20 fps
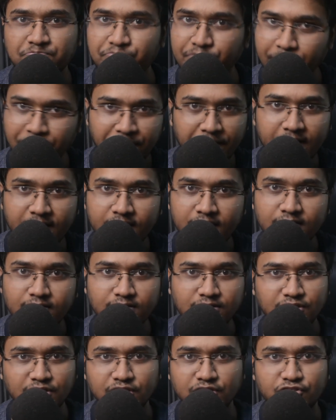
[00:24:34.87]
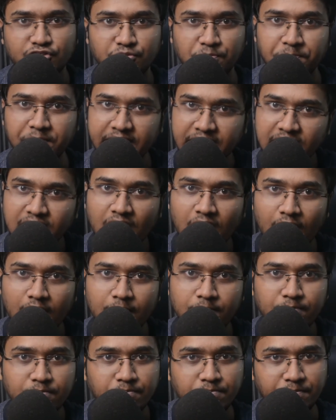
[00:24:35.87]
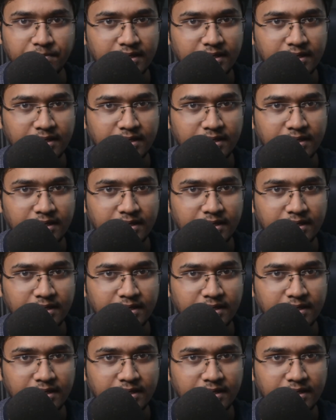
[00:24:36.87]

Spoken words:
prepare, just be calm,